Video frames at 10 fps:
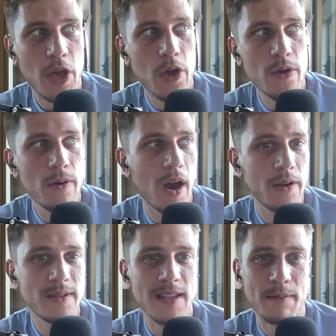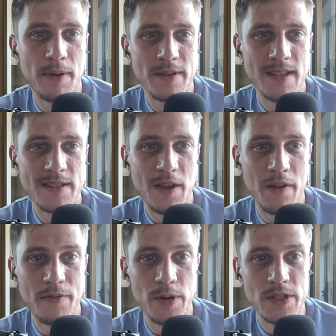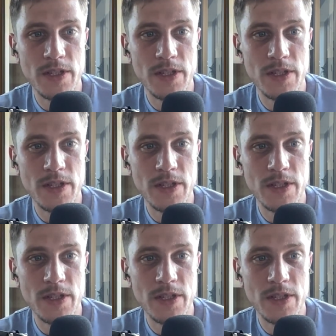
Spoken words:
who owns that process going forward?